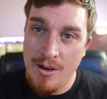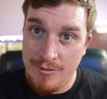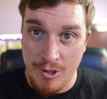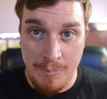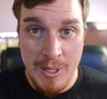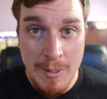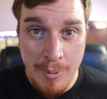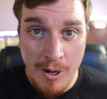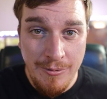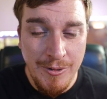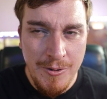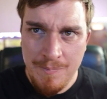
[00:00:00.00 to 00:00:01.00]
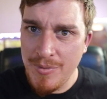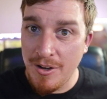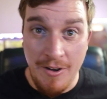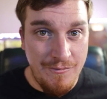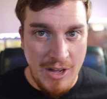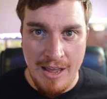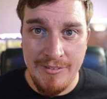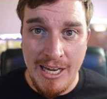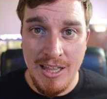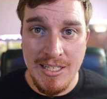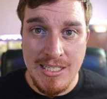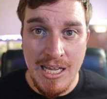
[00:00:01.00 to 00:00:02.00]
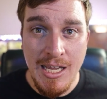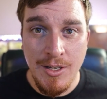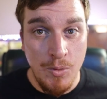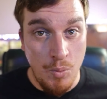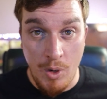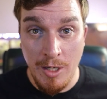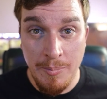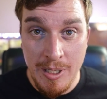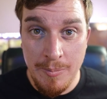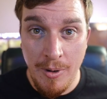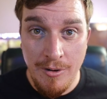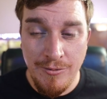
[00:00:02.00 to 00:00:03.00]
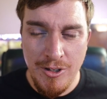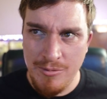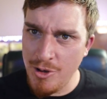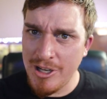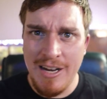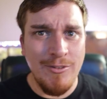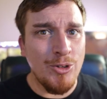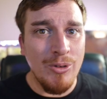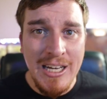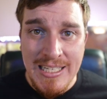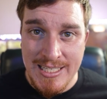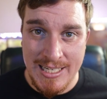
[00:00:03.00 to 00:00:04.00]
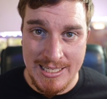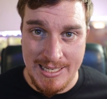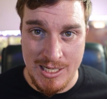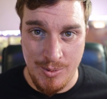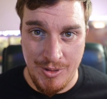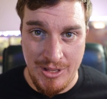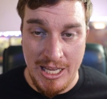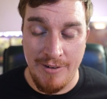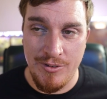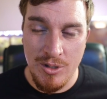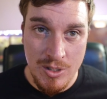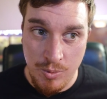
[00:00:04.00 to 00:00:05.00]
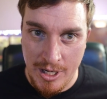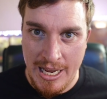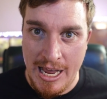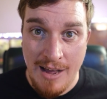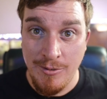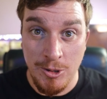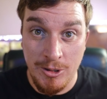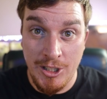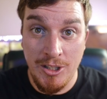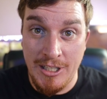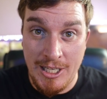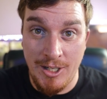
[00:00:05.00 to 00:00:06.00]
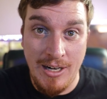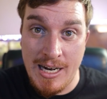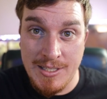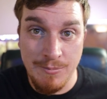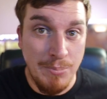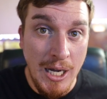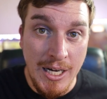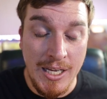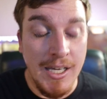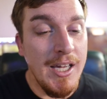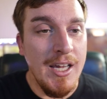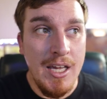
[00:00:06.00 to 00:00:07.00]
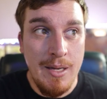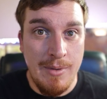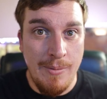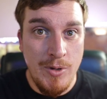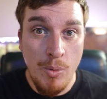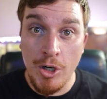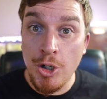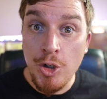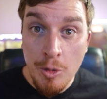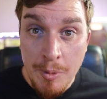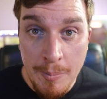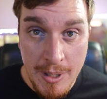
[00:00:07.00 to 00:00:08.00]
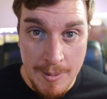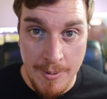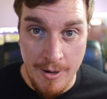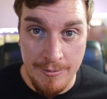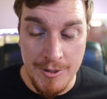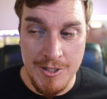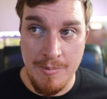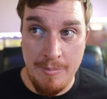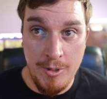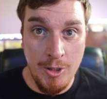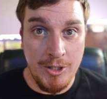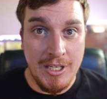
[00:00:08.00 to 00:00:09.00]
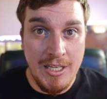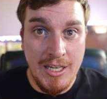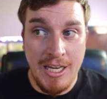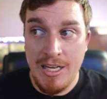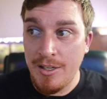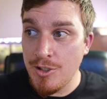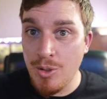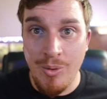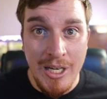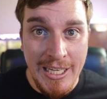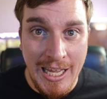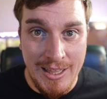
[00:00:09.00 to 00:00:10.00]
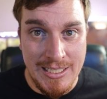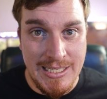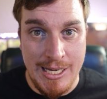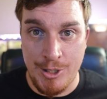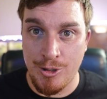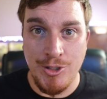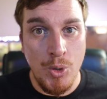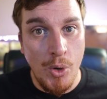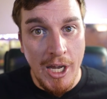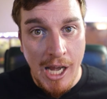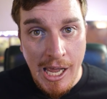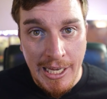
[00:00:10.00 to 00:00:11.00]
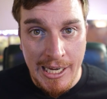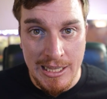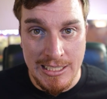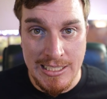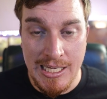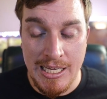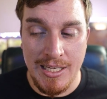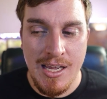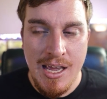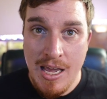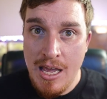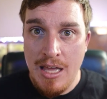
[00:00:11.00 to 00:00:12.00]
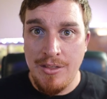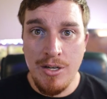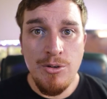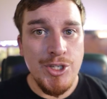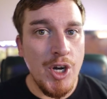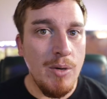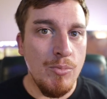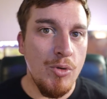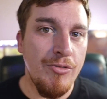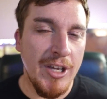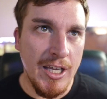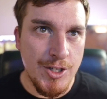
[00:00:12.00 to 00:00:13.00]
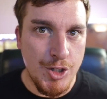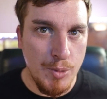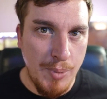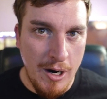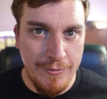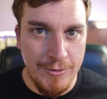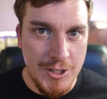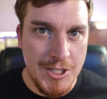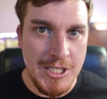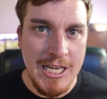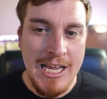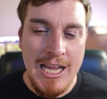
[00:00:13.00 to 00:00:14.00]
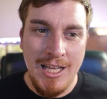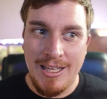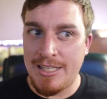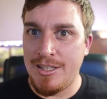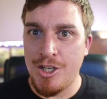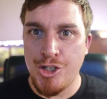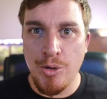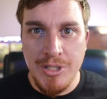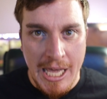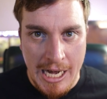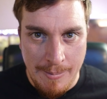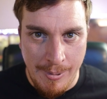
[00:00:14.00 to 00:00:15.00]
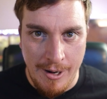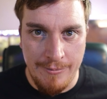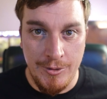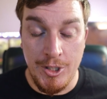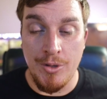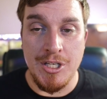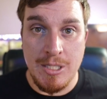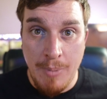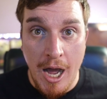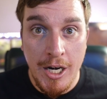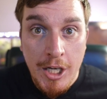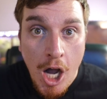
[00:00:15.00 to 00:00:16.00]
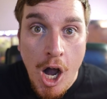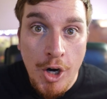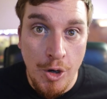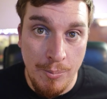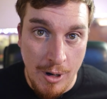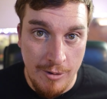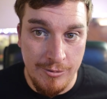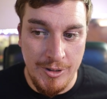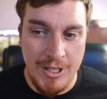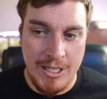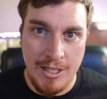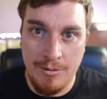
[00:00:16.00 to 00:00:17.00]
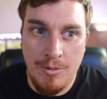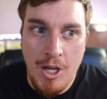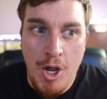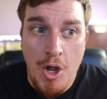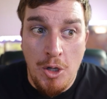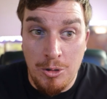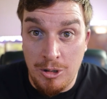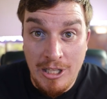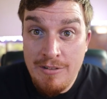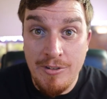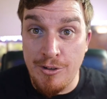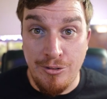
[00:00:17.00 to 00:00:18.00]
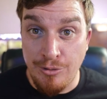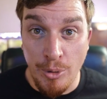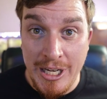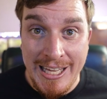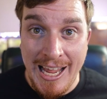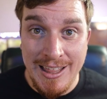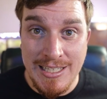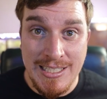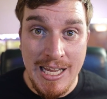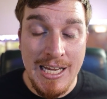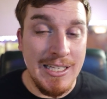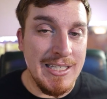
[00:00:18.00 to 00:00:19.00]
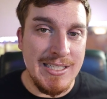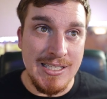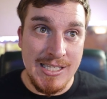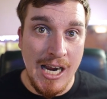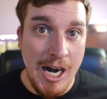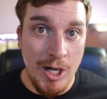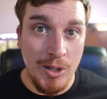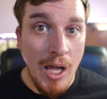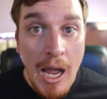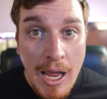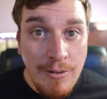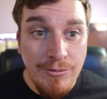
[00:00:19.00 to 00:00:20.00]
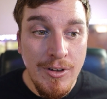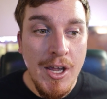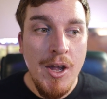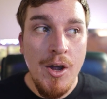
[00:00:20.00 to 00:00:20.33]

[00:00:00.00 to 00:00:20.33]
For a pea puffer, a 5 gallon tank, 1 pea puffer, you can have great success with that if you just want to have a little interactive buddy. Maybe you want a group of pea puffers, maybe looking at getting a 20 gallon tank or a 29 gallon tank. Then you start moving into puffers like the Schoutedeni Puffer, you know, the spotted Congo Puffer that can live in a 40 gallon tank its entire life.